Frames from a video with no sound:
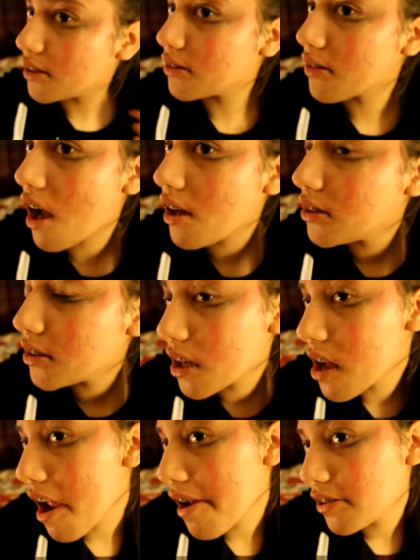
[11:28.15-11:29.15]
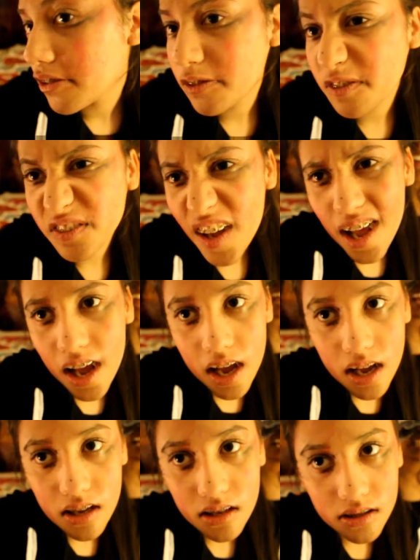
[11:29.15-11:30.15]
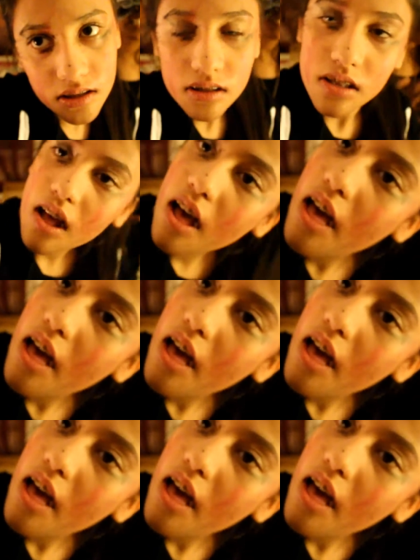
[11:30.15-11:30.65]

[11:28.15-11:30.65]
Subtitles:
Cause when I see your face.